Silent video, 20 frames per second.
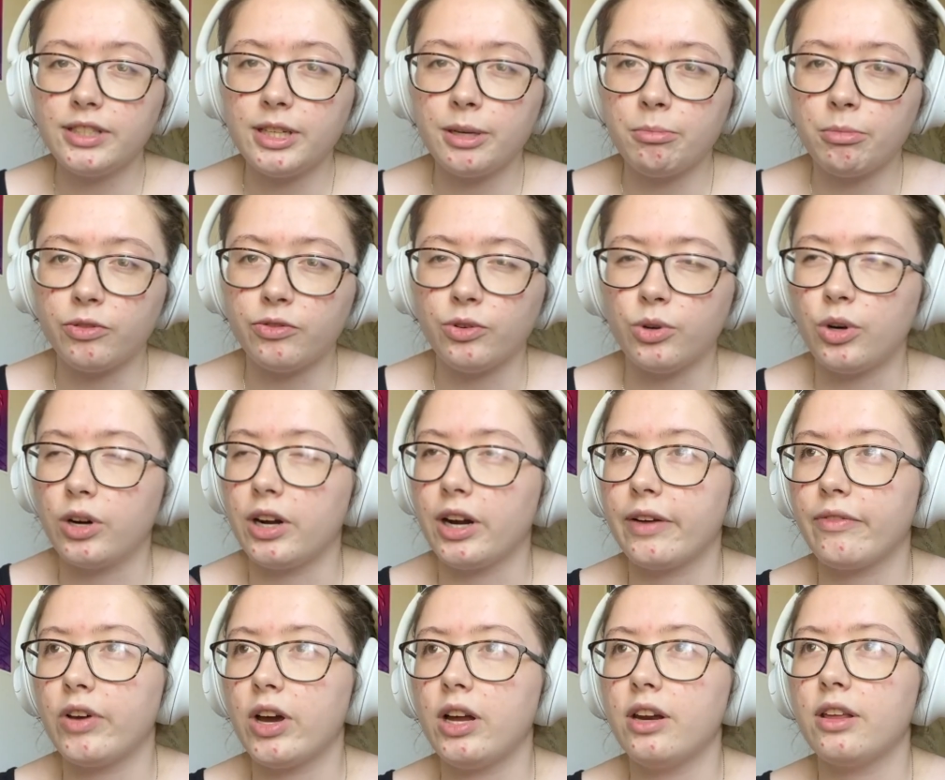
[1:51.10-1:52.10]
at them before and
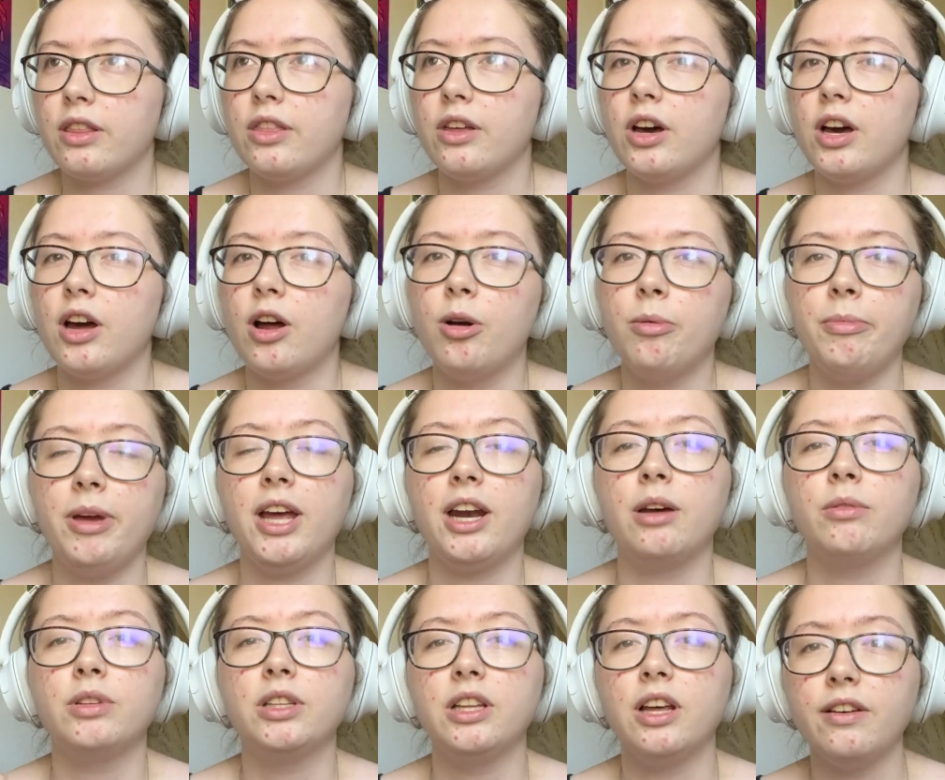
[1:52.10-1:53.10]
I've kind of thought, oh man,
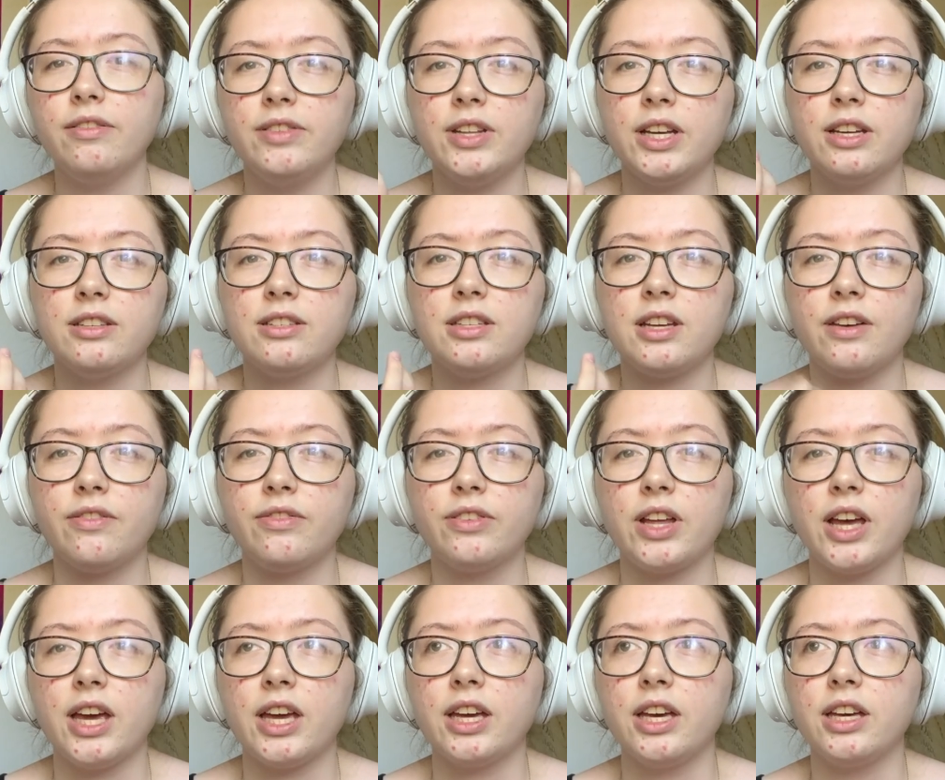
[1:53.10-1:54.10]
I would love this if
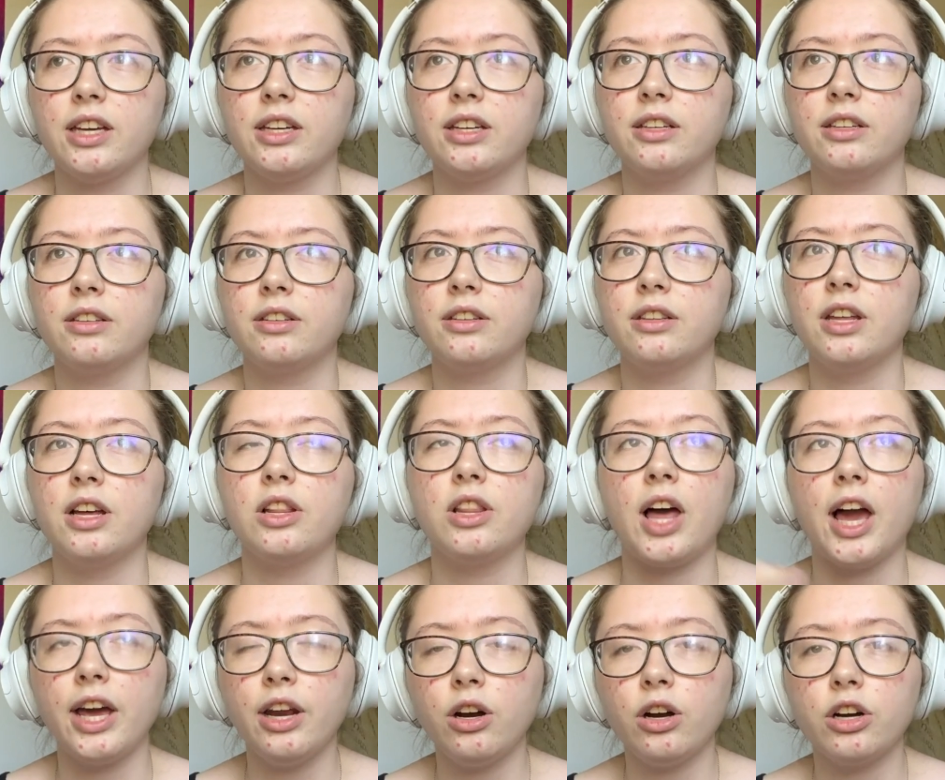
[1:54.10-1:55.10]
the
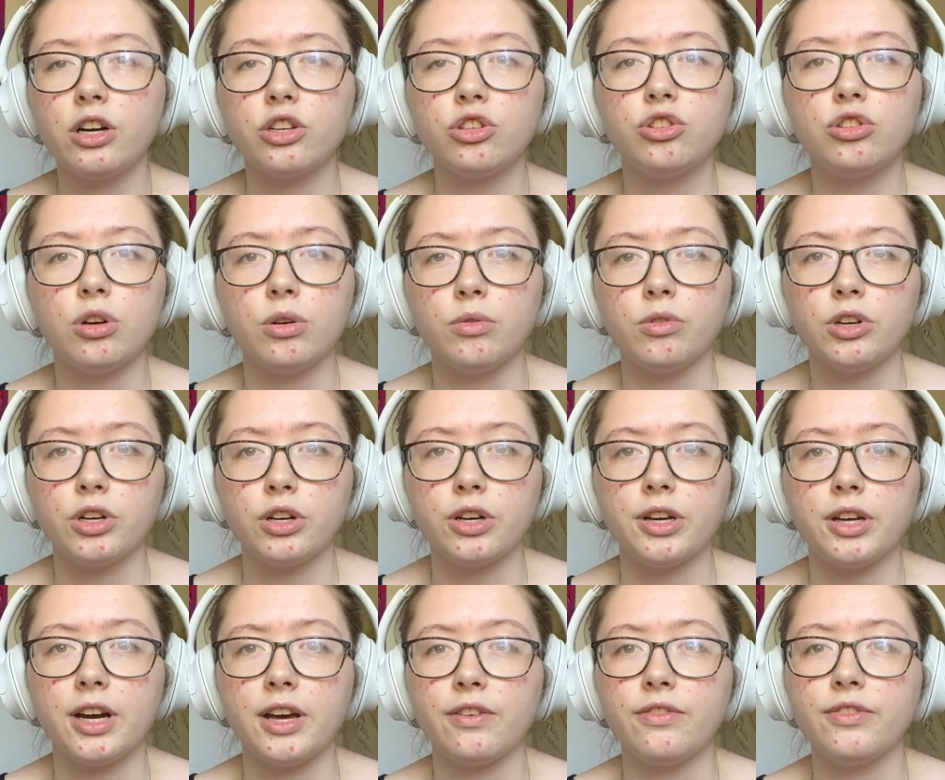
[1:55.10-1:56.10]
line art is so
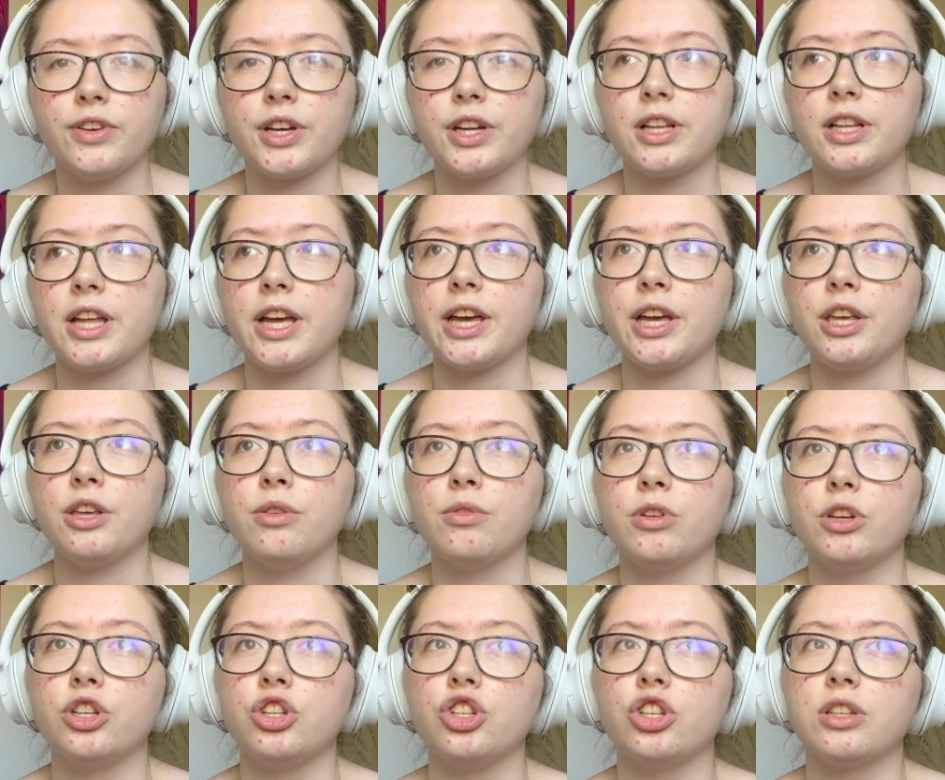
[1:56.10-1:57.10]
good. I feel like you
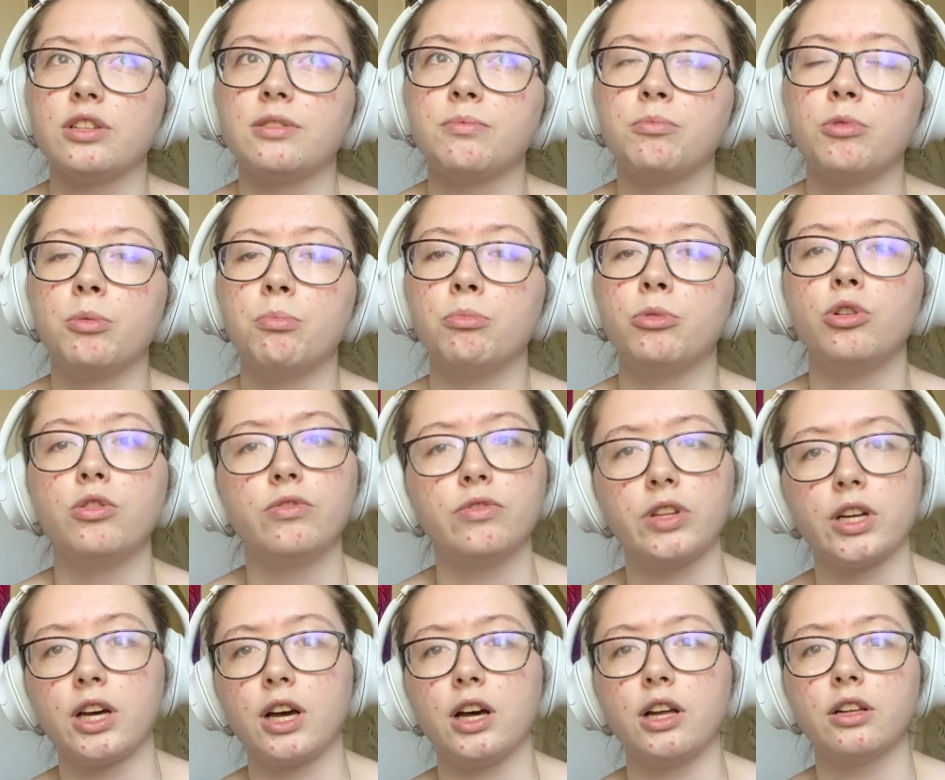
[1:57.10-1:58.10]
could just remove
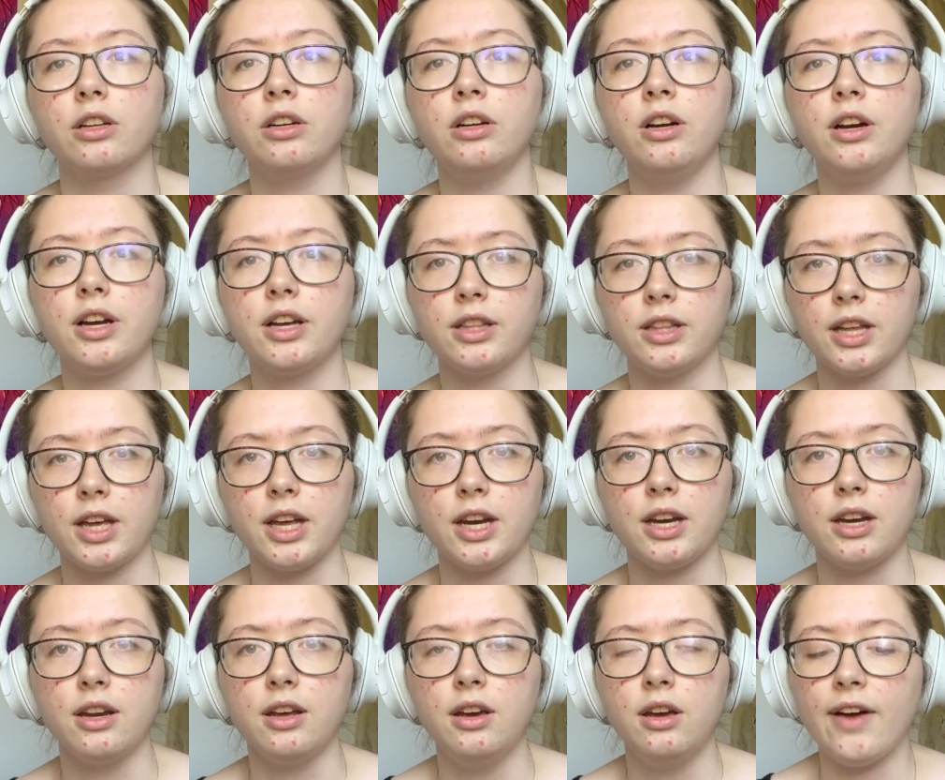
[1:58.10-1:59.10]
the color and
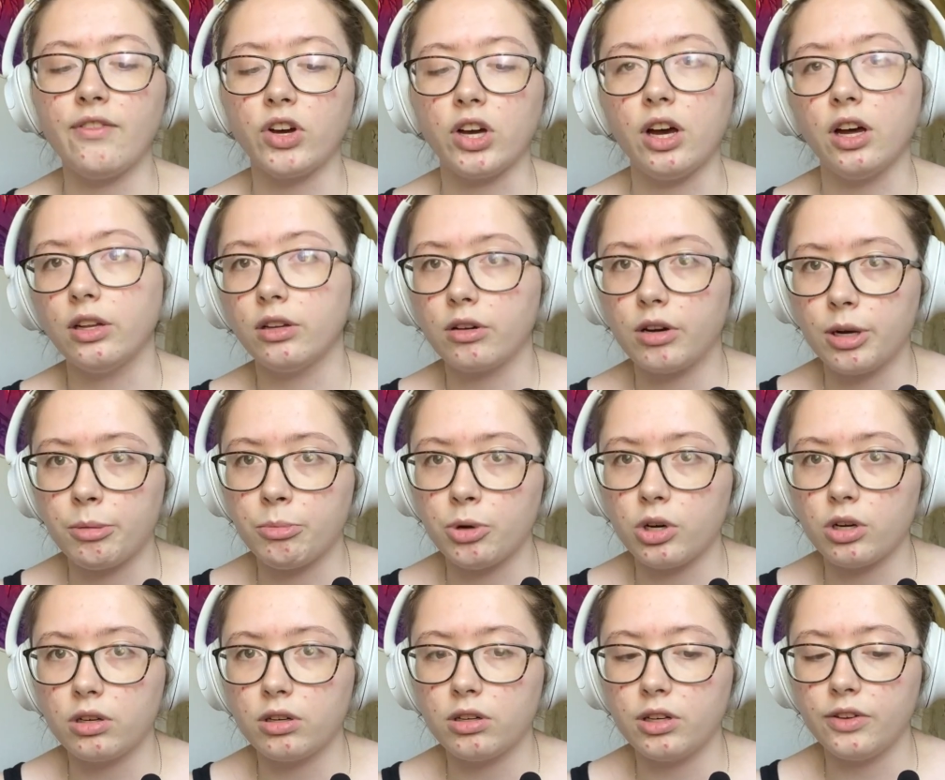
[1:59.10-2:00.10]
then have a coloring
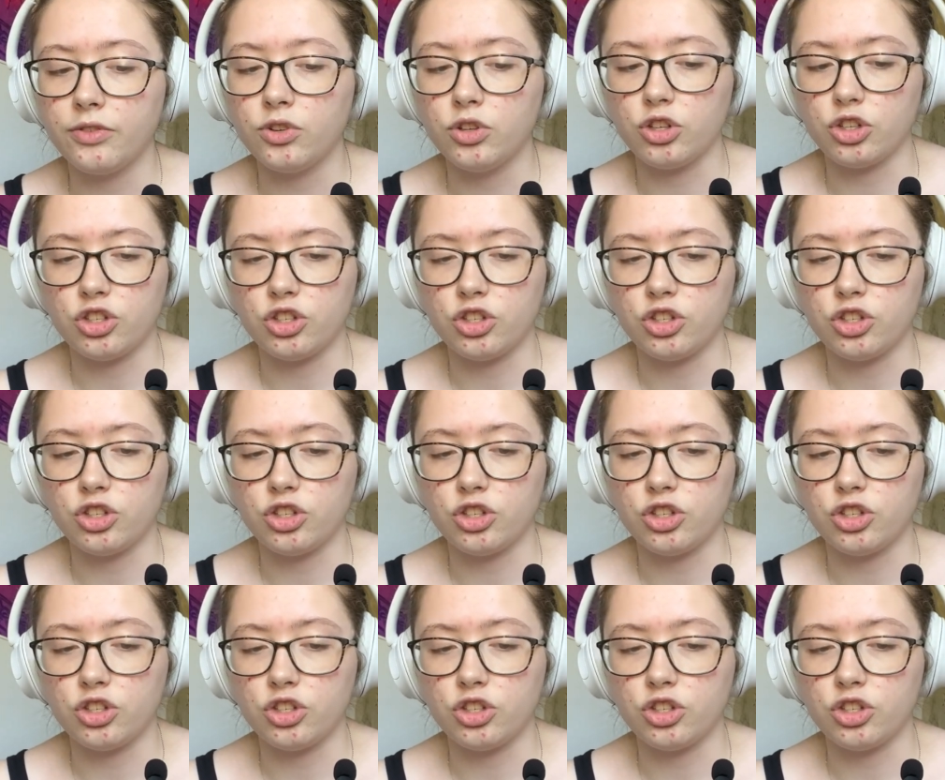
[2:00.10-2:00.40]
book if you